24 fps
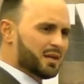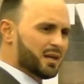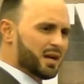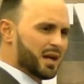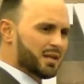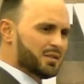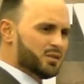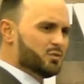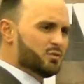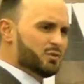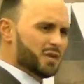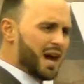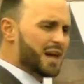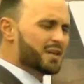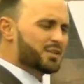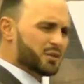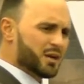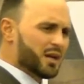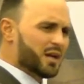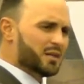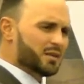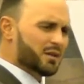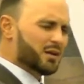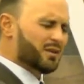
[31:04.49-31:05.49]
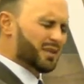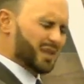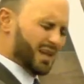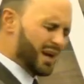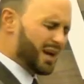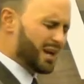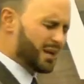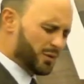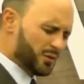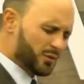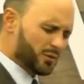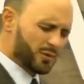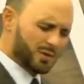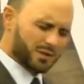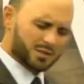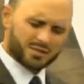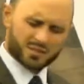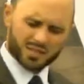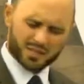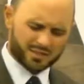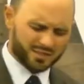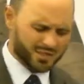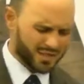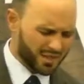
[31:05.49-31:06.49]
And you nod your head and go, yeah, I know the word
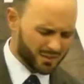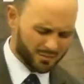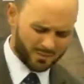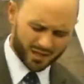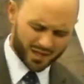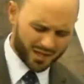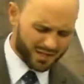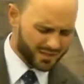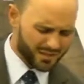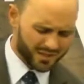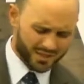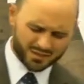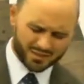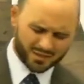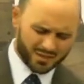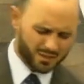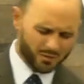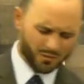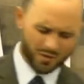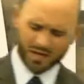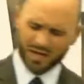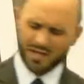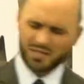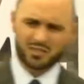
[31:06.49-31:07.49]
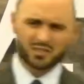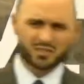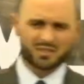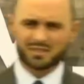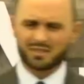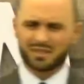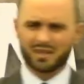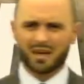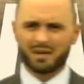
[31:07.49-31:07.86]
says that, but I tell you what,